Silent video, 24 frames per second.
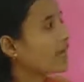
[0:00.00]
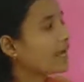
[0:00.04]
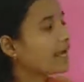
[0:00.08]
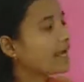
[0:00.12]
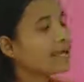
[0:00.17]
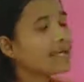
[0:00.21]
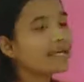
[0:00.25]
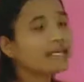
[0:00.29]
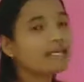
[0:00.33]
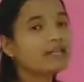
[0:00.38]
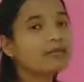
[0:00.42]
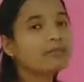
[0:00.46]

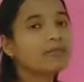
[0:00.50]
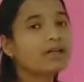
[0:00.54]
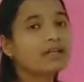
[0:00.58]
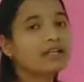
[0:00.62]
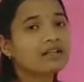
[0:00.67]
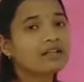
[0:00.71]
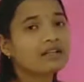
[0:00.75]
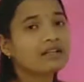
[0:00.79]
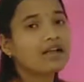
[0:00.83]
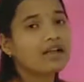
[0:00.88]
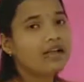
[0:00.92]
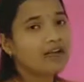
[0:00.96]
light
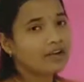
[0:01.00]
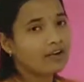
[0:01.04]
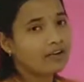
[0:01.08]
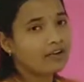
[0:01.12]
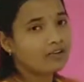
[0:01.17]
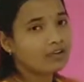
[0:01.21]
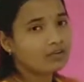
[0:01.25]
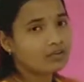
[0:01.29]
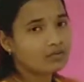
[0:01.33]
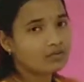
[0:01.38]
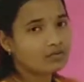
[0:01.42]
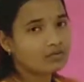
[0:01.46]
metal
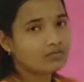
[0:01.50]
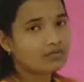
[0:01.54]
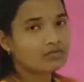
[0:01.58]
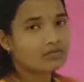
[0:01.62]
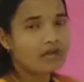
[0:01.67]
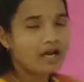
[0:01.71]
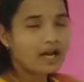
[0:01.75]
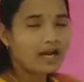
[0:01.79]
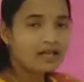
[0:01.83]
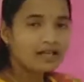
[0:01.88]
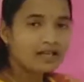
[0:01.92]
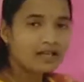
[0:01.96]
ions.
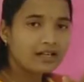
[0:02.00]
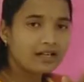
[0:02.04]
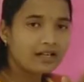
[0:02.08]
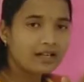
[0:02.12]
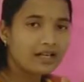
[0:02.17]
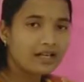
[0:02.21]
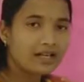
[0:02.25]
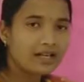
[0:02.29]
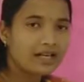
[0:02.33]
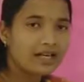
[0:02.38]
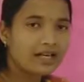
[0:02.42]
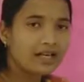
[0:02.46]

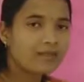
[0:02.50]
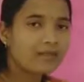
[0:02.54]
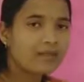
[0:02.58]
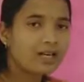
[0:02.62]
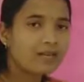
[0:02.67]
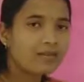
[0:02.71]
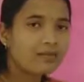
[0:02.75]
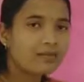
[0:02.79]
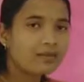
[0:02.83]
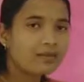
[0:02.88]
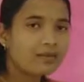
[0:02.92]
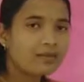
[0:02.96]
Adralli kadime
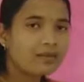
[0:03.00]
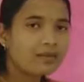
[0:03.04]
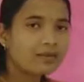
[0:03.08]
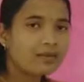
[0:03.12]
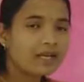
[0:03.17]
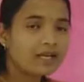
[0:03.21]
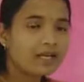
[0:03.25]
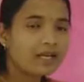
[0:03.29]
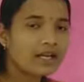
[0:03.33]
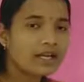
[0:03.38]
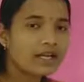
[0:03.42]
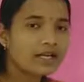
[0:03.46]
number of
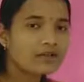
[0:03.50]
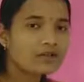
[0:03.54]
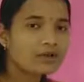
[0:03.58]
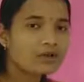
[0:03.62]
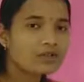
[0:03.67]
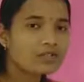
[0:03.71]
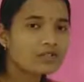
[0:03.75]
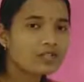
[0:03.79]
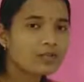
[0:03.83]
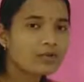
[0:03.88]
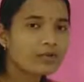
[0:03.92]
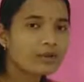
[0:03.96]
d
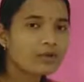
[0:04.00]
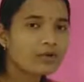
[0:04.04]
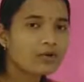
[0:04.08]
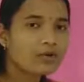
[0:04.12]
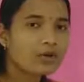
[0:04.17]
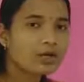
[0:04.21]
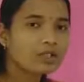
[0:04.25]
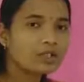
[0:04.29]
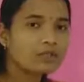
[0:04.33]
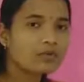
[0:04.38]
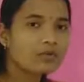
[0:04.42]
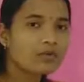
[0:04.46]
electrons irbeku
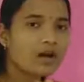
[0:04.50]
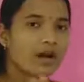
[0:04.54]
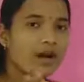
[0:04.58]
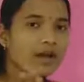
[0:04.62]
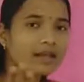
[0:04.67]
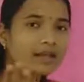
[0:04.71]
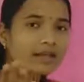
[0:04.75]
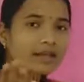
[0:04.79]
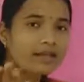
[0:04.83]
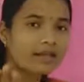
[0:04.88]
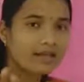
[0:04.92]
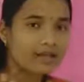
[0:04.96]
athwa
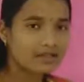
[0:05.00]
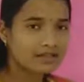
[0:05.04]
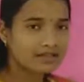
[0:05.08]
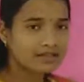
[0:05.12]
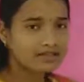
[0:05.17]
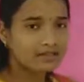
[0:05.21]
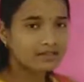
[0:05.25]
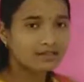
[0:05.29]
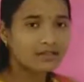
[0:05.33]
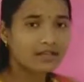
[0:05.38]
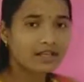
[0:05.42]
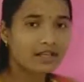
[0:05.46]

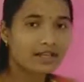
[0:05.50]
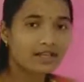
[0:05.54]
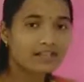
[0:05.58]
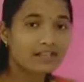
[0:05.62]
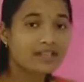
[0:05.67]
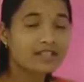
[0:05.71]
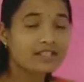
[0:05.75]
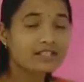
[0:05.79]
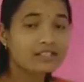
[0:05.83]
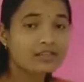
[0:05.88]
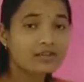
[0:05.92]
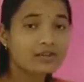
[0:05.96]

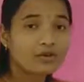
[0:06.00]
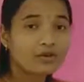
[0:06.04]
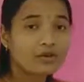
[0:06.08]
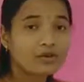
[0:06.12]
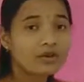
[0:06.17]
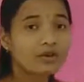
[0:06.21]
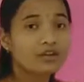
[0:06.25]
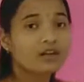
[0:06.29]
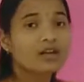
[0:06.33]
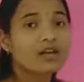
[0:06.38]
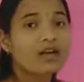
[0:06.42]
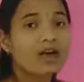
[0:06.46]
irde idrano
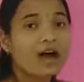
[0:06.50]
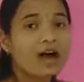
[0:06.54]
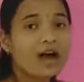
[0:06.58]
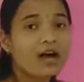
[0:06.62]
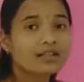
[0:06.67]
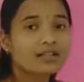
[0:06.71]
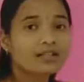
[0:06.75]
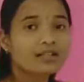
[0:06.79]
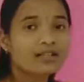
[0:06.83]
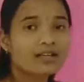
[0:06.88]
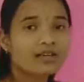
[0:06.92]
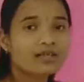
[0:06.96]

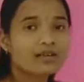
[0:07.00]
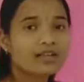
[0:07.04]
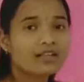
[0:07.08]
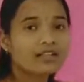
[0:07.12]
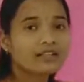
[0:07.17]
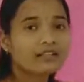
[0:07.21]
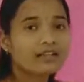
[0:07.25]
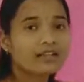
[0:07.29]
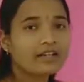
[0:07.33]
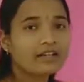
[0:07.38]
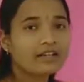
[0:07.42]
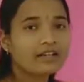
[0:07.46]
adakke navu
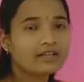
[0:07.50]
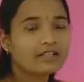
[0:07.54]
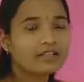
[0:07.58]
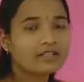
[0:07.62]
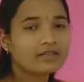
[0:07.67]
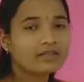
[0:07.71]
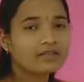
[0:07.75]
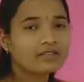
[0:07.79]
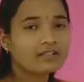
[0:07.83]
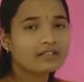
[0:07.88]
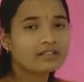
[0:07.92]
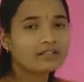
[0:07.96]
enante
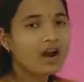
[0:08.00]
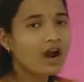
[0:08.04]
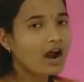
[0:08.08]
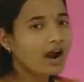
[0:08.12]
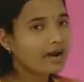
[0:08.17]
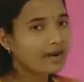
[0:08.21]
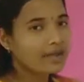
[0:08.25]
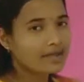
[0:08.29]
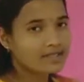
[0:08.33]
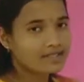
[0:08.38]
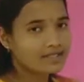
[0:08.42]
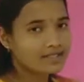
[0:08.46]
karitivi antandre
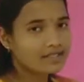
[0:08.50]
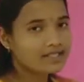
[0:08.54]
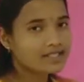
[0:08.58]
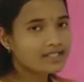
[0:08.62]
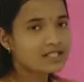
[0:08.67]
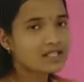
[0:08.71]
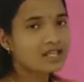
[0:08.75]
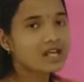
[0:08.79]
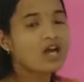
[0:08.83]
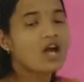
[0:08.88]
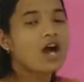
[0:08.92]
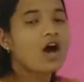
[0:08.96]
hard
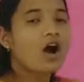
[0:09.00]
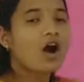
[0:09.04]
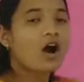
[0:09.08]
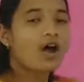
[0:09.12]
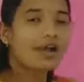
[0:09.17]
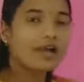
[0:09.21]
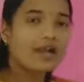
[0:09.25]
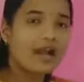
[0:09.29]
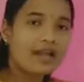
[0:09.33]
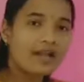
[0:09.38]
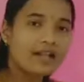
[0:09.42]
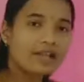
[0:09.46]
acids.
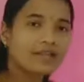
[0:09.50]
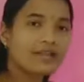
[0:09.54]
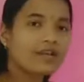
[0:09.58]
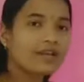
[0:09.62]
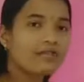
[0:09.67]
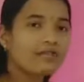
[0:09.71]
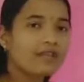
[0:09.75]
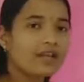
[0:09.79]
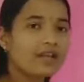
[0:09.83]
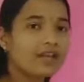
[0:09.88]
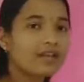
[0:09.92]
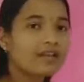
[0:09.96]
Or
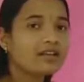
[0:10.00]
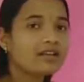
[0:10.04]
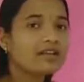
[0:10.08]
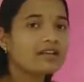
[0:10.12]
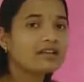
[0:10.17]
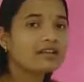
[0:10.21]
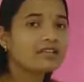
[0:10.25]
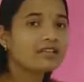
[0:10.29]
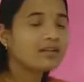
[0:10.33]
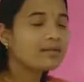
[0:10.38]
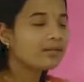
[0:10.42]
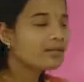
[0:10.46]
another way,
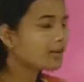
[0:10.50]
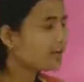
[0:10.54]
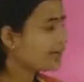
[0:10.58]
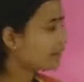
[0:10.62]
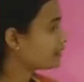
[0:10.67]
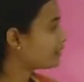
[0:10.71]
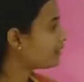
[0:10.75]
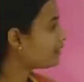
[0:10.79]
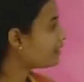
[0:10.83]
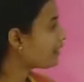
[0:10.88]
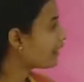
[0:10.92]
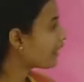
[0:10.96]
the
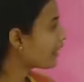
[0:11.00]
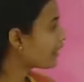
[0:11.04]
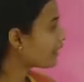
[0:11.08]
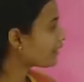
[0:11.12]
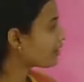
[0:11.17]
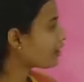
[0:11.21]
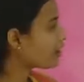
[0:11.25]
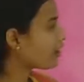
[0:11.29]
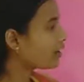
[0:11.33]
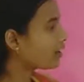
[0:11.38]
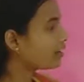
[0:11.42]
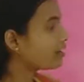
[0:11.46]
metal
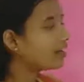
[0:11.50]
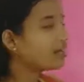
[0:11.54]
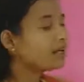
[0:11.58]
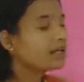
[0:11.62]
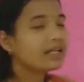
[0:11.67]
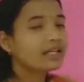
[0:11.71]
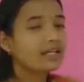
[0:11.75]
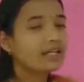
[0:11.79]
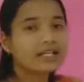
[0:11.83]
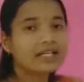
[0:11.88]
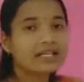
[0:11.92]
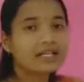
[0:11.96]
ion,
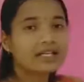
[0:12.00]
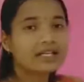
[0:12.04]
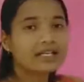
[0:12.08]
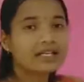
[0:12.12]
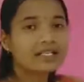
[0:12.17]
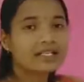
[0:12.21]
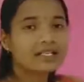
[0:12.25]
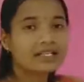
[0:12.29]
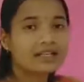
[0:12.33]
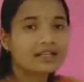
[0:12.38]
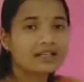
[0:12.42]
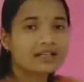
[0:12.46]
it
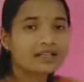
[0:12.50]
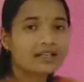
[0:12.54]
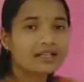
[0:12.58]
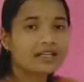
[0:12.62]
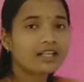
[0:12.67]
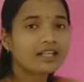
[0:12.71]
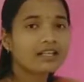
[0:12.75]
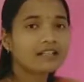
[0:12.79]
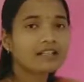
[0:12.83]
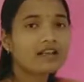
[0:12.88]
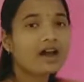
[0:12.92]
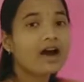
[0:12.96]
is
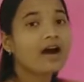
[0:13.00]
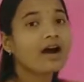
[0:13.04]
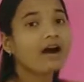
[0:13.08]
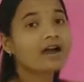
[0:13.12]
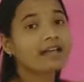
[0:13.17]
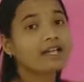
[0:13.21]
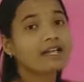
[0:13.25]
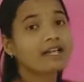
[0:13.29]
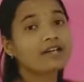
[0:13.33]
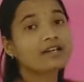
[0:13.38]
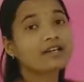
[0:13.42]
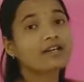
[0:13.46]
containing the
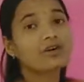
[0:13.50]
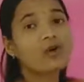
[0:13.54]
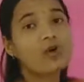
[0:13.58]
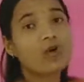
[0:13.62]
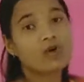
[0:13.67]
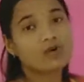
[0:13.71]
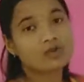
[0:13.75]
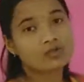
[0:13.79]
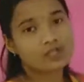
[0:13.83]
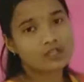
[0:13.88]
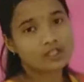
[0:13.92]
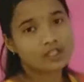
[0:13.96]
higher
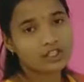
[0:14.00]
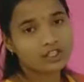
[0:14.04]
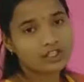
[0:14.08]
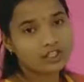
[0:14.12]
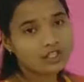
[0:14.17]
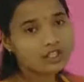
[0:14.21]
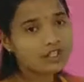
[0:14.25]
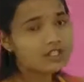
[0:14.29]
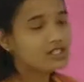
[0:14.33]
oxidation